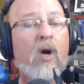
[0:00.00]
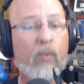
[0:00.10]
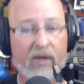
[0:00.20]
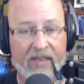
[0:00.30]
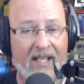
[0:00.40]

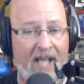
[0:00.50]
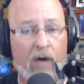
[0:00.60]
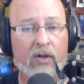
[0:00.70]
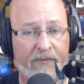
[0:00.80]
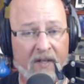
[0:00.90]
with a
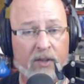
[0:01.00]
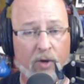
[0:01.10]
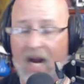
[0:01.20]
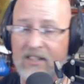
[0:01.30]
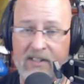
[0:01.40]
counterfeit
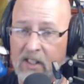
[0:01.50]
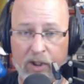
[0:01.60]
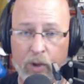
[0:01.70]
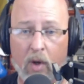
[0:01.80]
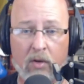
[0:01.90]
Christ that
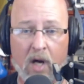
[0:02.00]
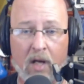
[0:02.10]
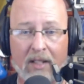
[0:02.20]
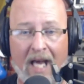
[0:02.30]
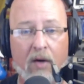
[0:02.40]
you won't
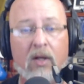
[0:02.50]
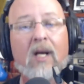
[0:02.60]
call out,